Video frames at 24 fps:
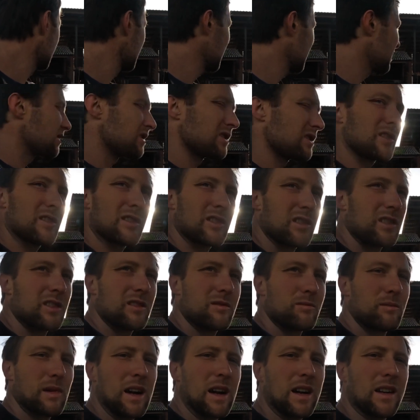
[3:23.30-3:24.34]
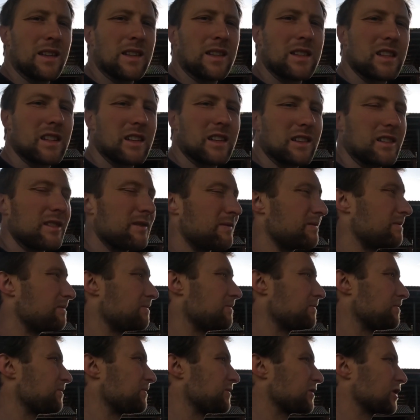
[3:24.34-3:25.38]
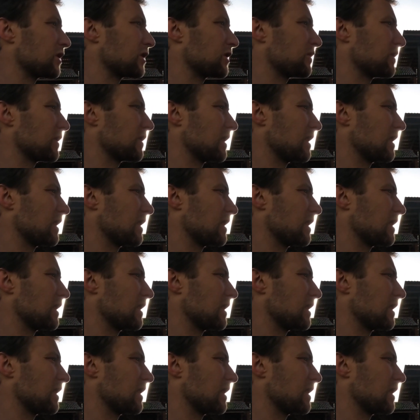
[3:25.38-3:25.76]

It's just mad, isn't it? Just